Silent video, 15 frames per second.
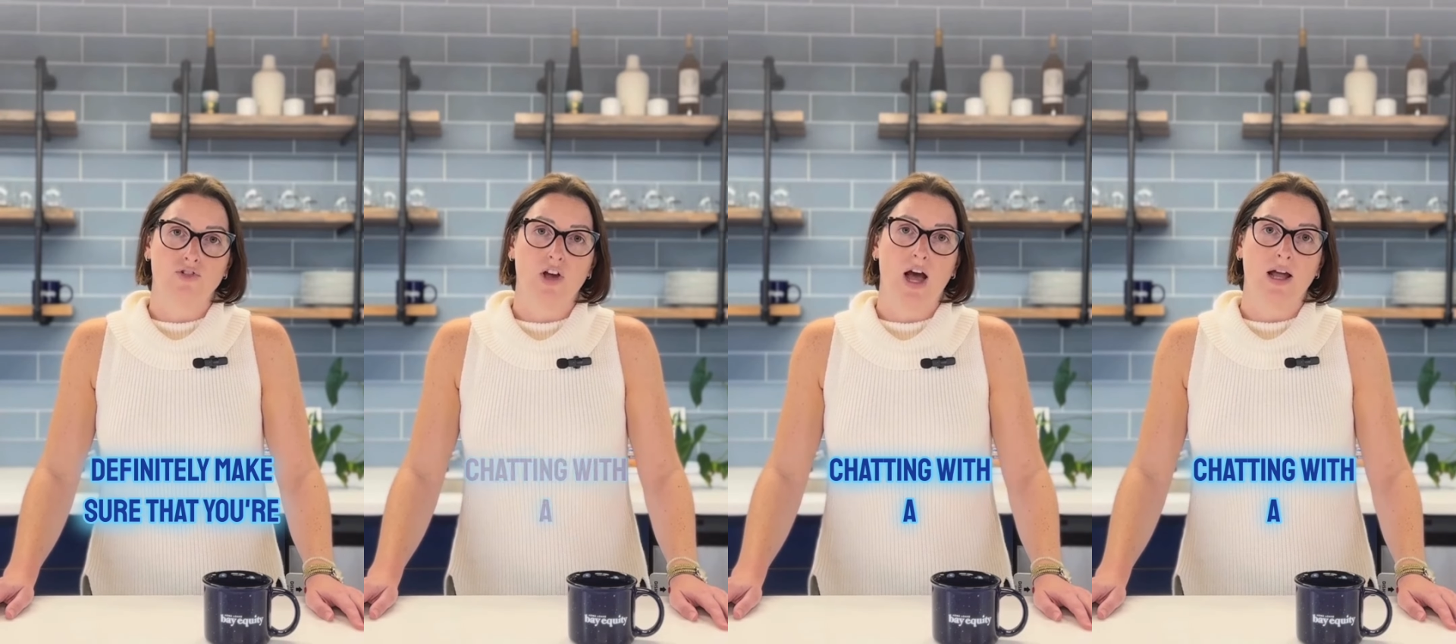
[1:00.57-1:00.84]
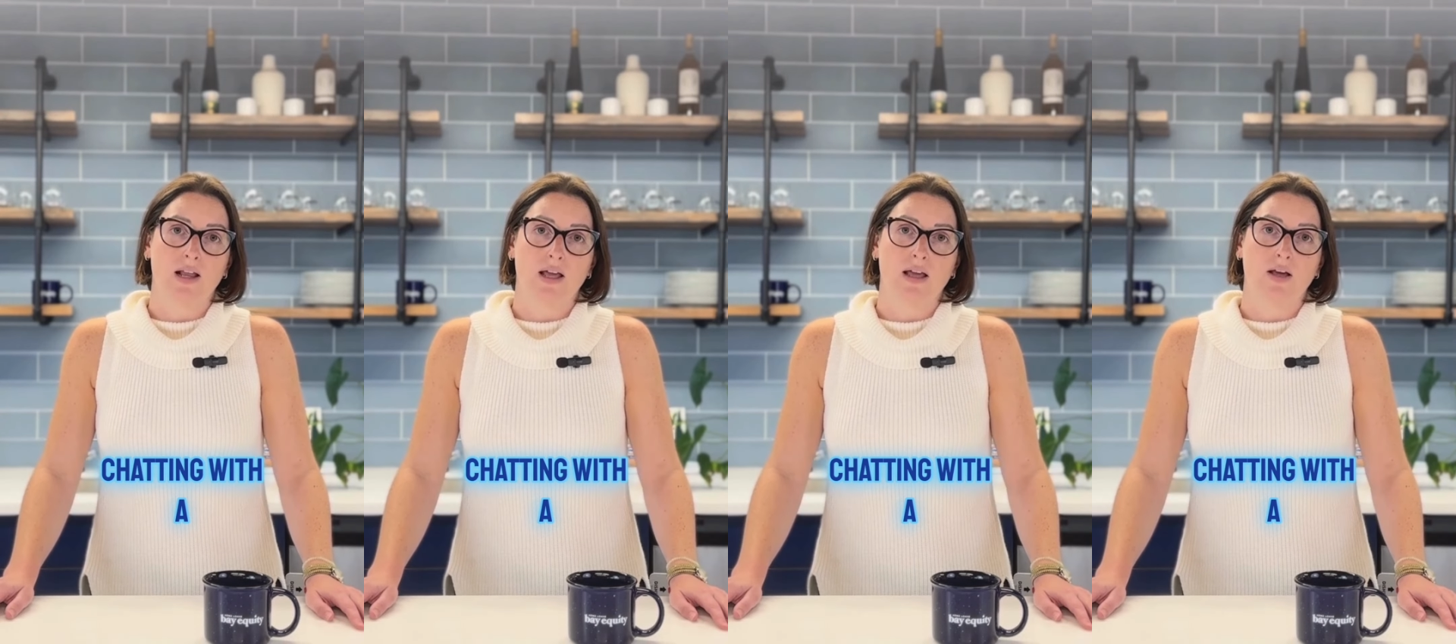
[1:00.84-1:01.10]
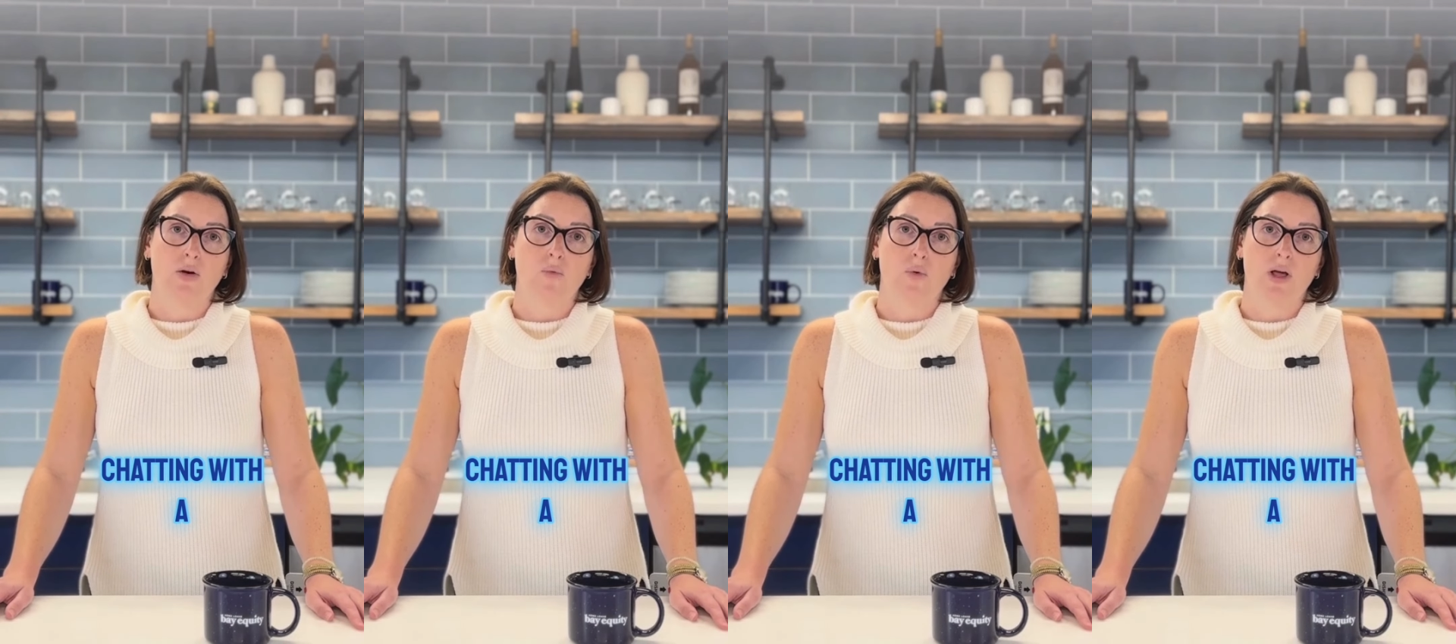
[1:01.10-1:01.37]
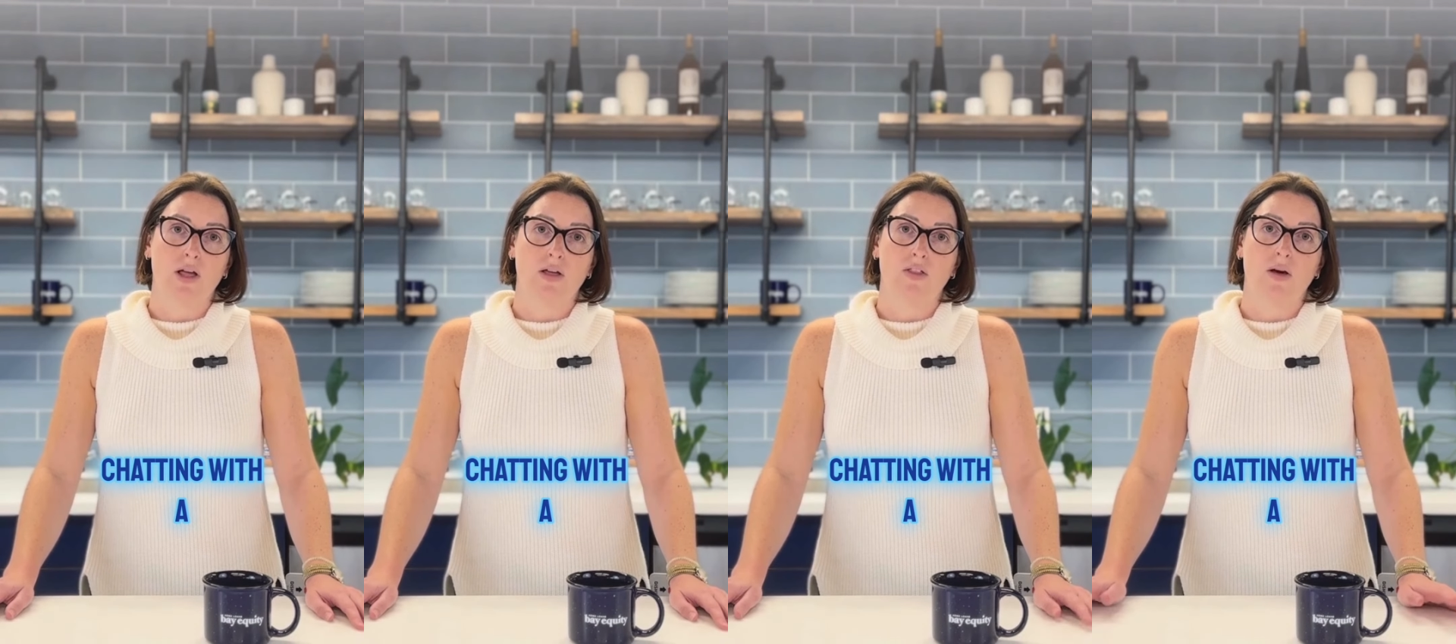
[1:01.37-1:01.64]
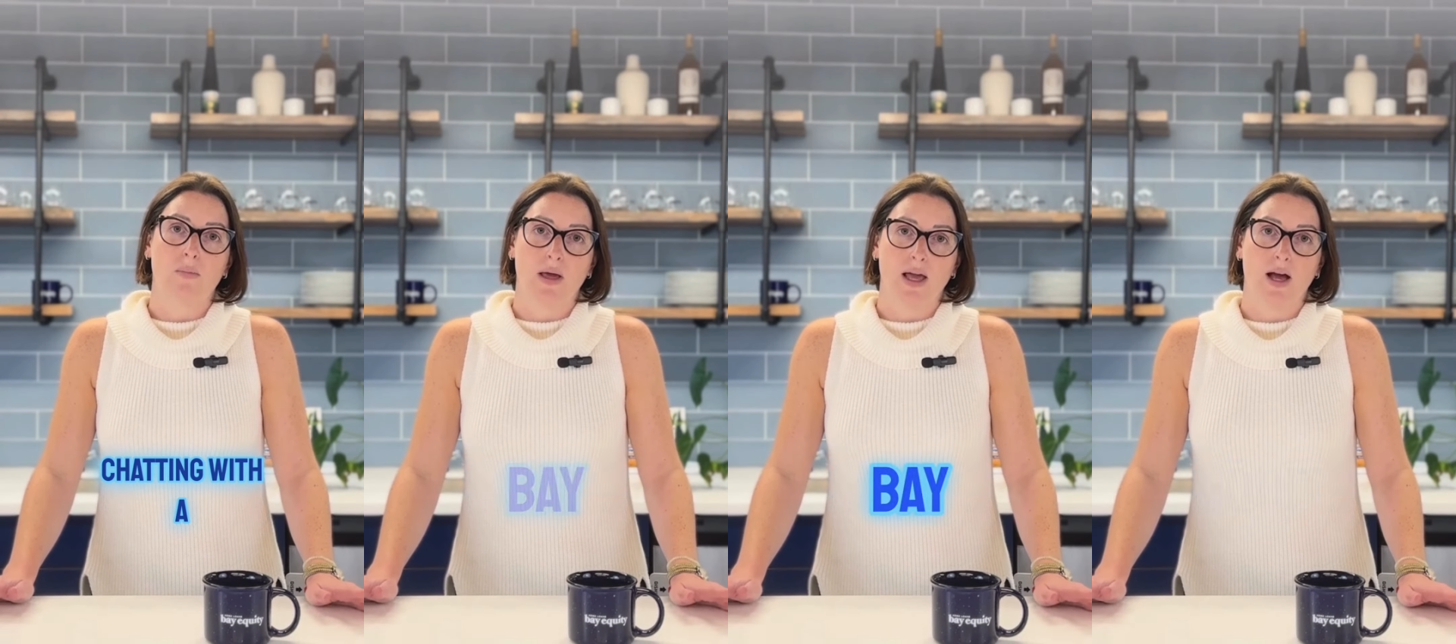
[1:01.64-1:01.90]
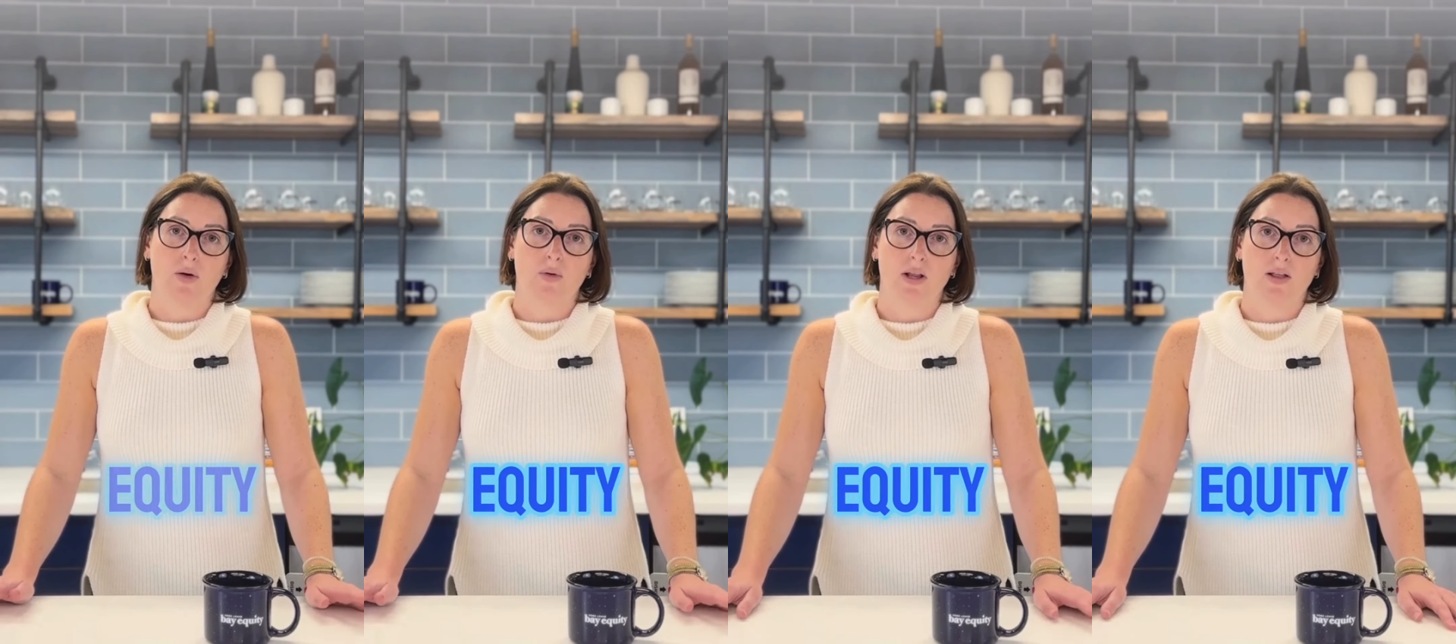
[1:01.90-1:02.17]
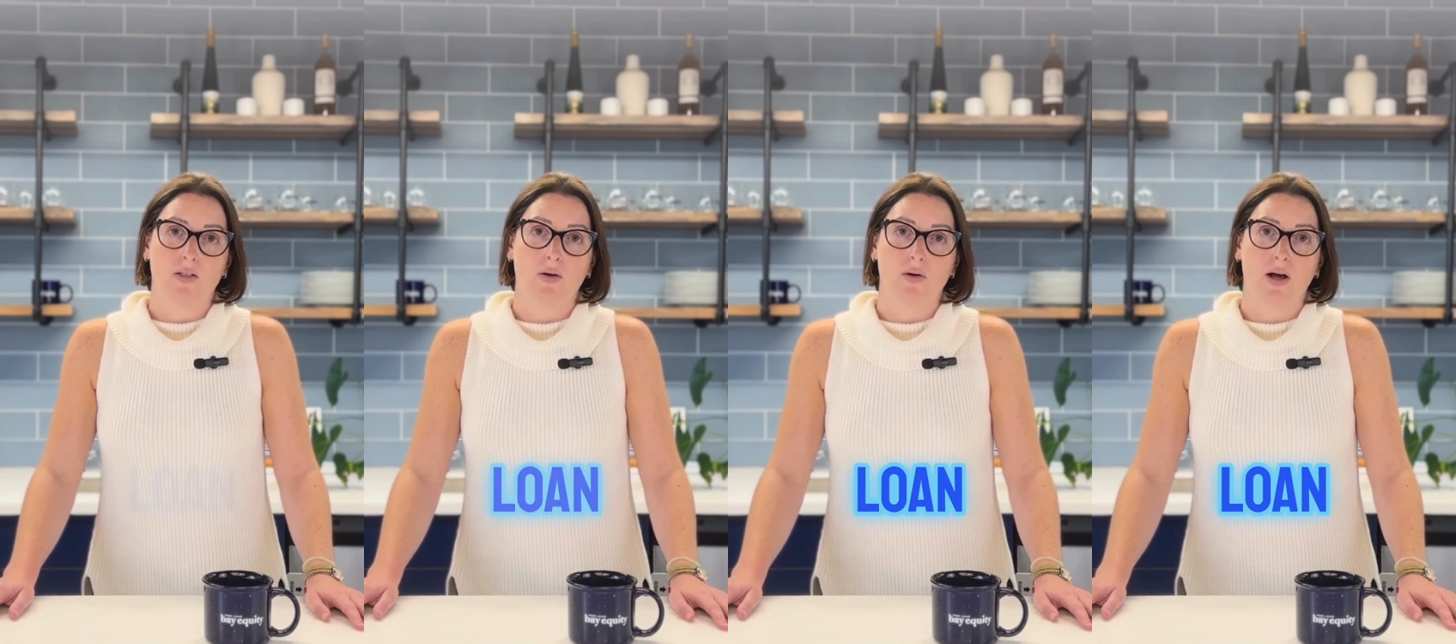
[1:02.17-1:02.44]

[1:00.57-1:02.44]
chatting with a Bay Equity loan